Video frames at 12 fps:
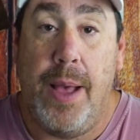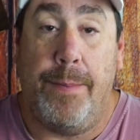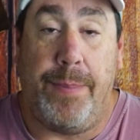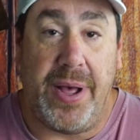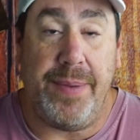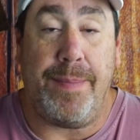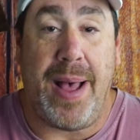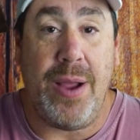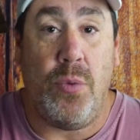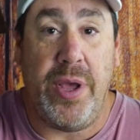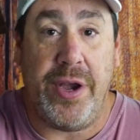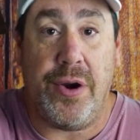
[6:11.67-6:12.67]
But my
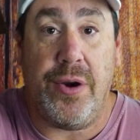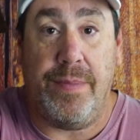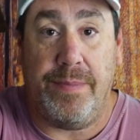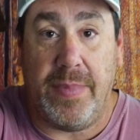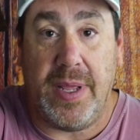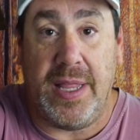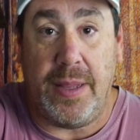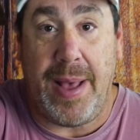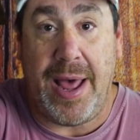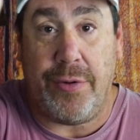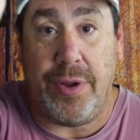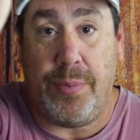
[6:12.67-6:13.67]
winner in the
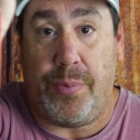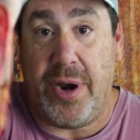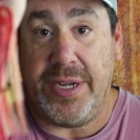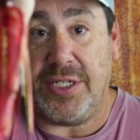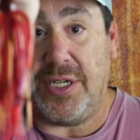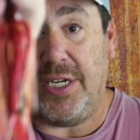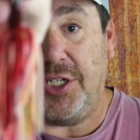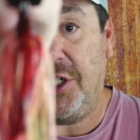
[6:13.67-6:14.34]
moderately priced